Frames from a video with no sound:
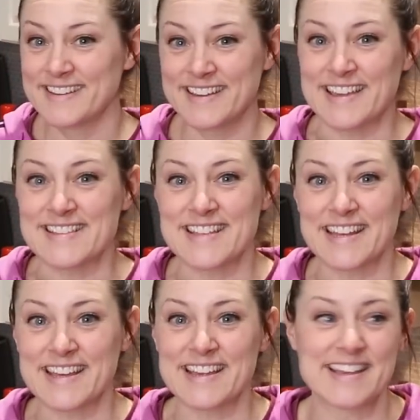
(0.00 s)
He's
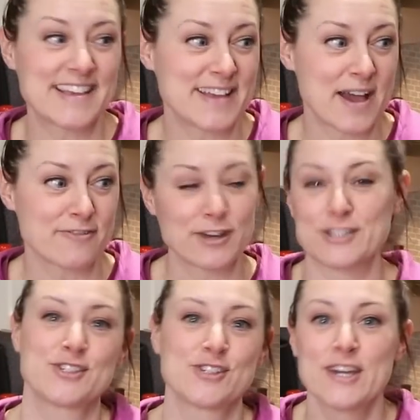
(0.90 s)
getting
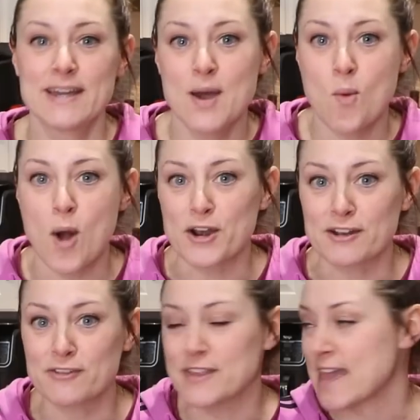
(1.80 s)
fresh water
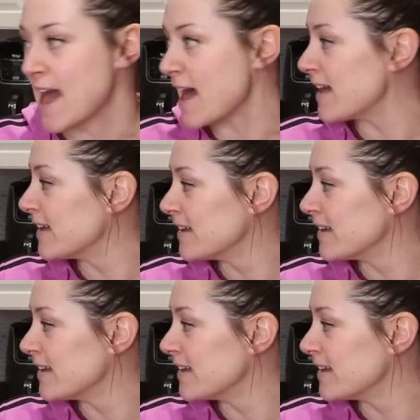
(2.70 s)
for the cat.